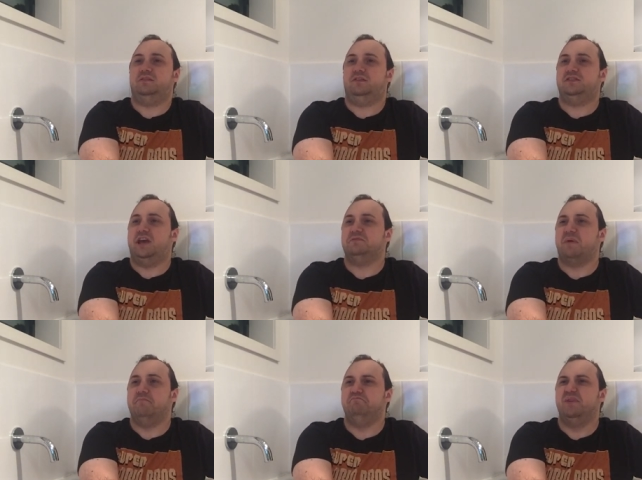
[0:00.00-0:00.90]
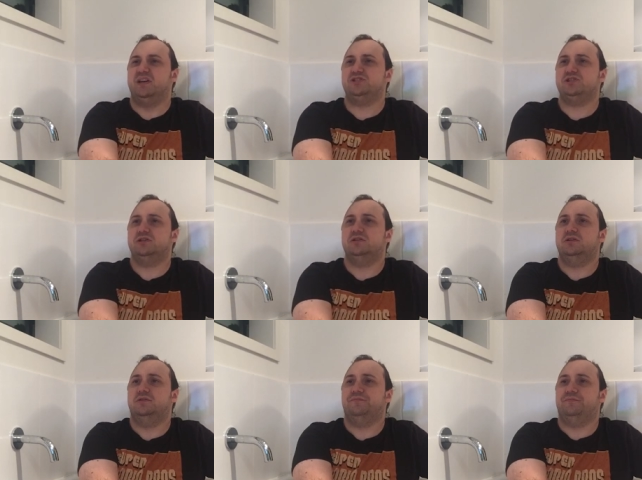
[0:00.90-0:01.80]
This game's not a bitch.
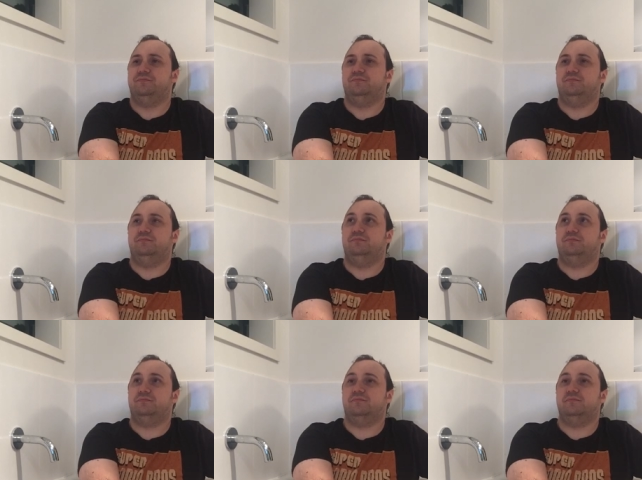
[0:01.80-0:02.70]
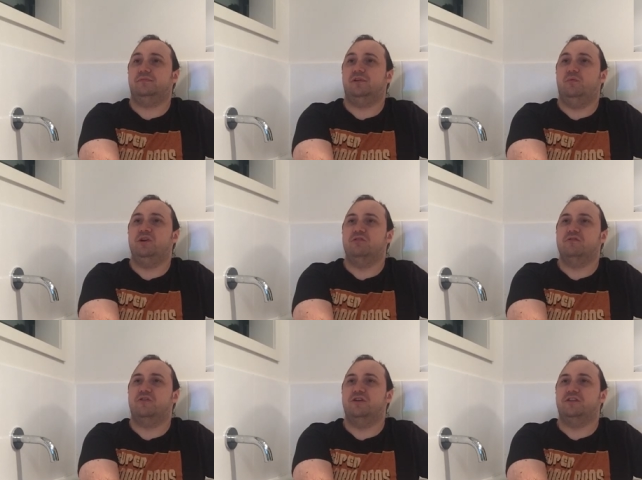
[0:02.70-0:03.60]
I mean, like, I don't
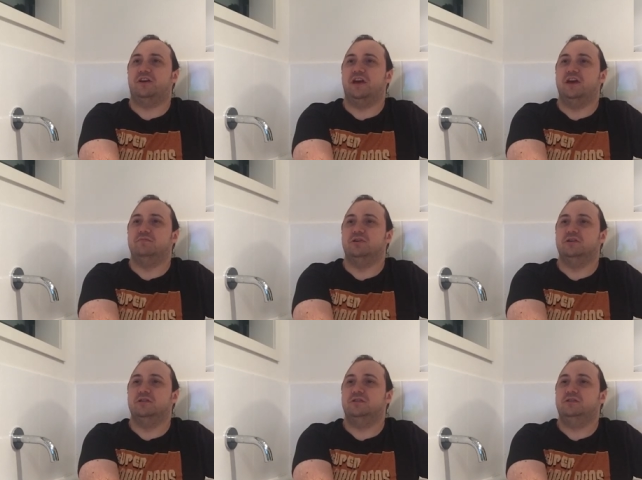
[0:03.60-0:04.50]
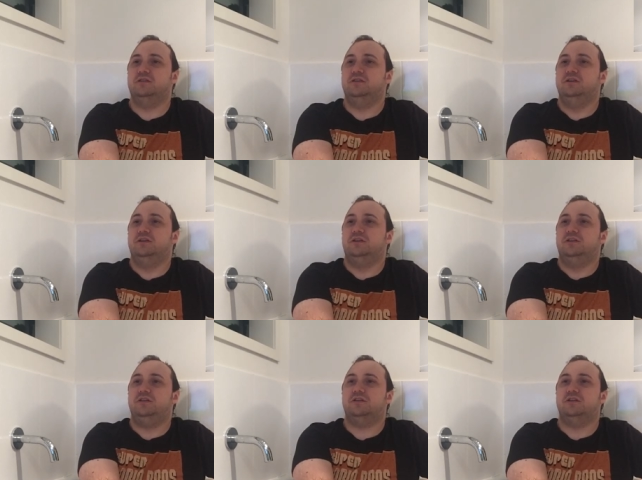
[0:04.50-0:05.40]
is really it- have a game I was gonna say,
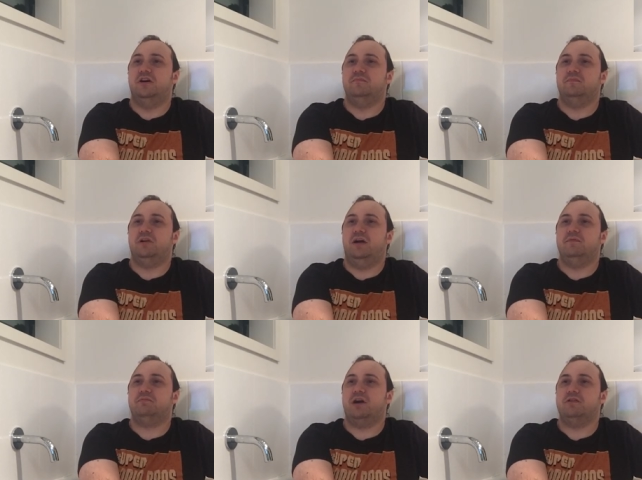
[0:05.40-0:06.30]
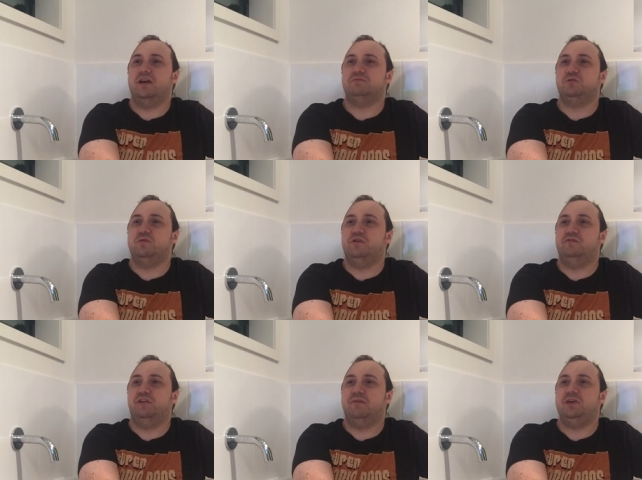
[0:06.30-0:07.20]
you can. I'm, um, I'm currently up to
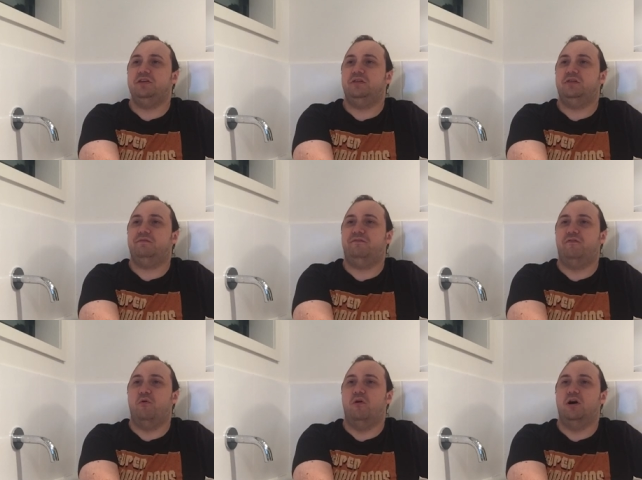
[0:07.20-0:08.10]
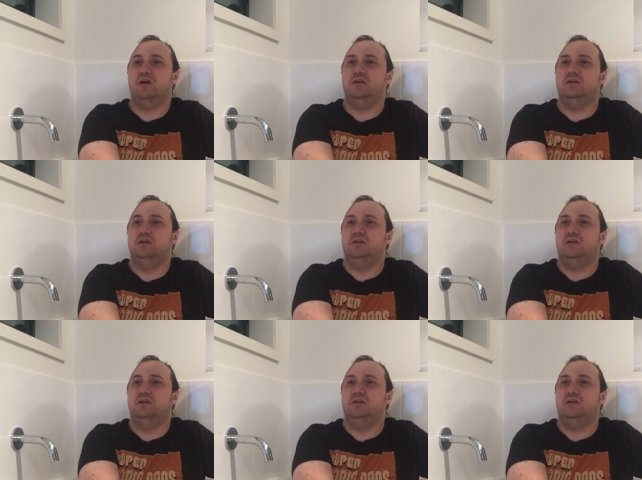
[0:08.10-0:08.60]
world. i need four.